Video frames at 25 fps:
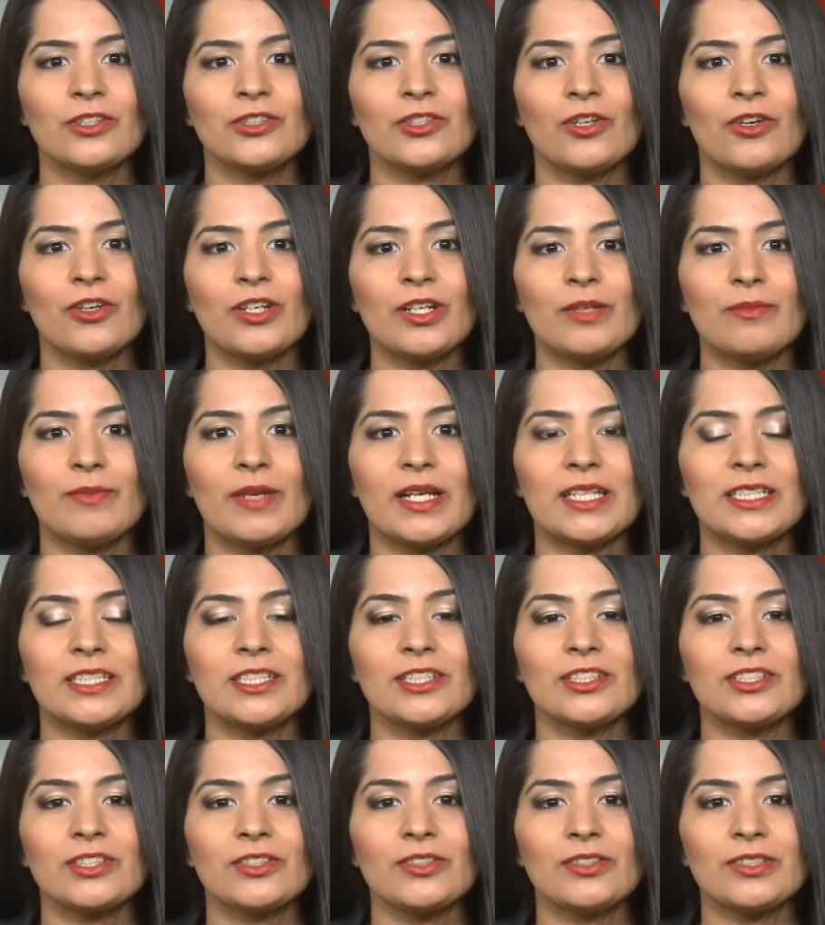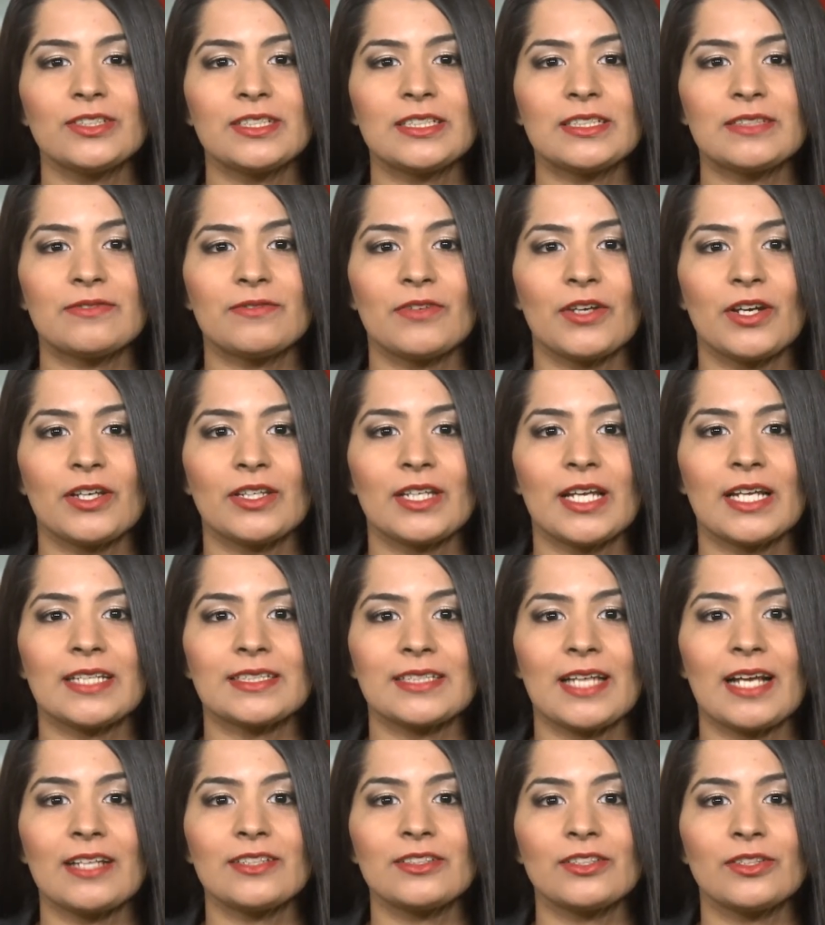Joining me to discuss this further
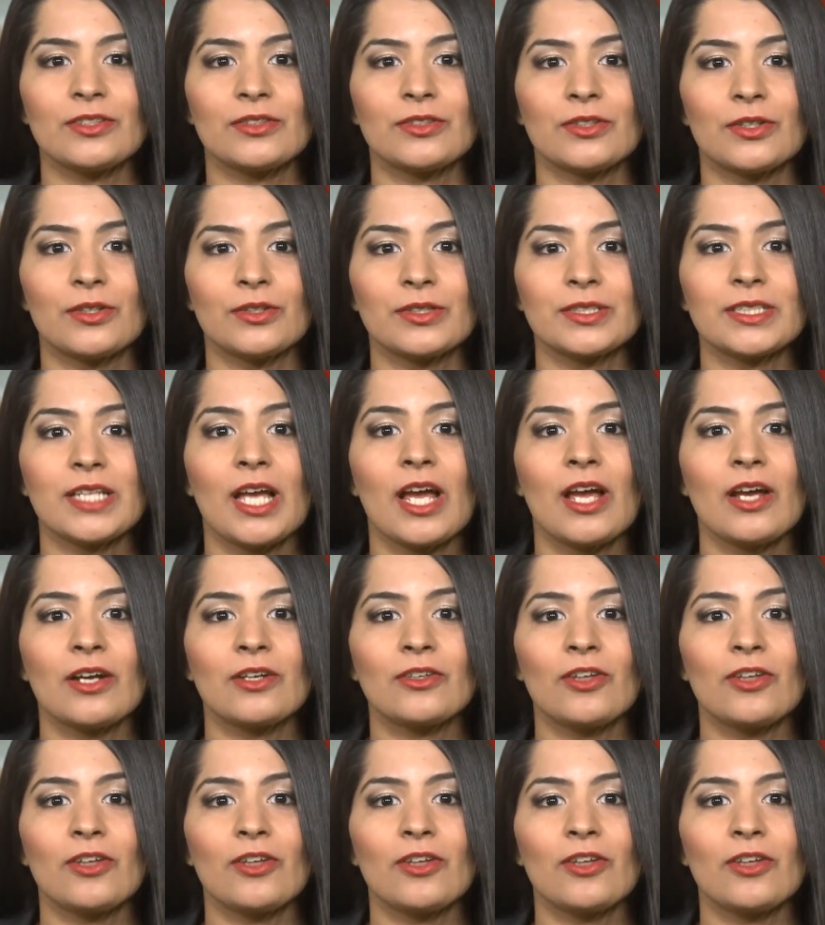is Athol Nourse,